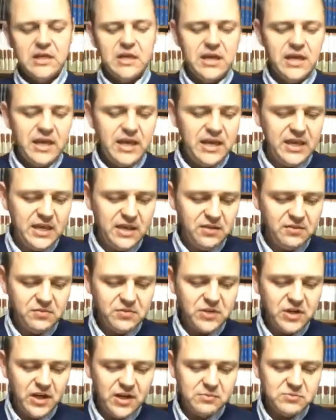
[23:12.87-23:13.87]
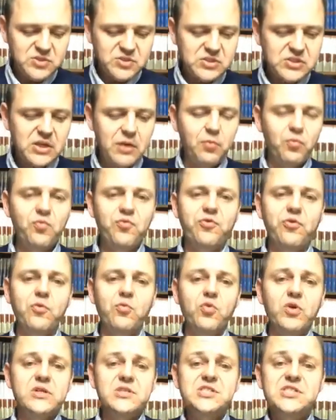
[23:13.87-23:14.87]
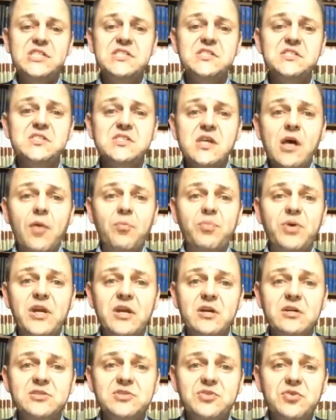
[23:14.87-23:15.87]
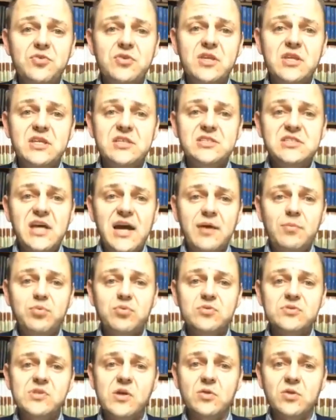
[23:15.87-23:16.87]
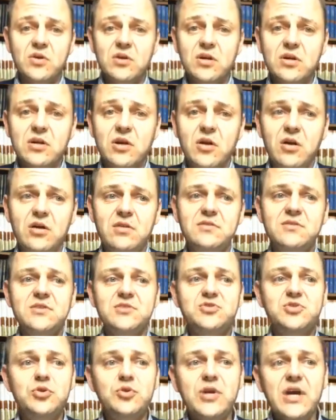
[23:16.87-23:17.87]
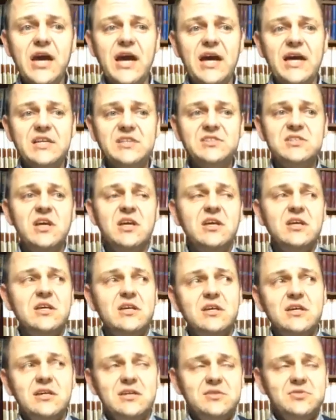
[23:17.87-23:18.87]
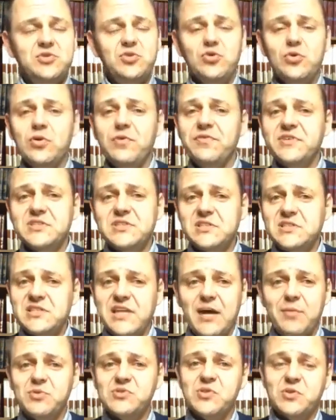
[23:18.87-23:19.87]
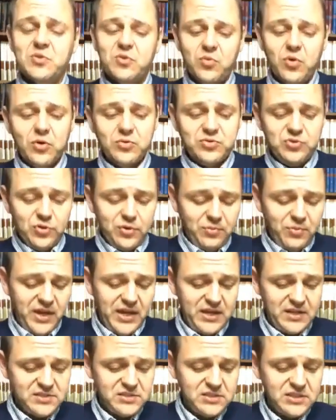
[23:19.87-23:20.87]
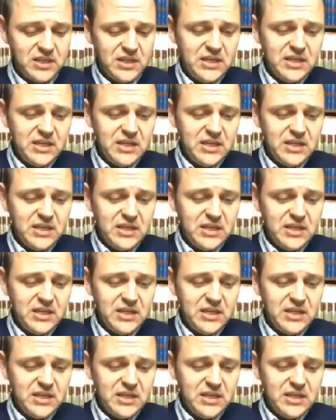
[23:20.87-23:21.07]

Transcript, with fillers: It comes from where Jesus appears to the disciples on the or the two guys, two of his disciples on the road to Emmaus.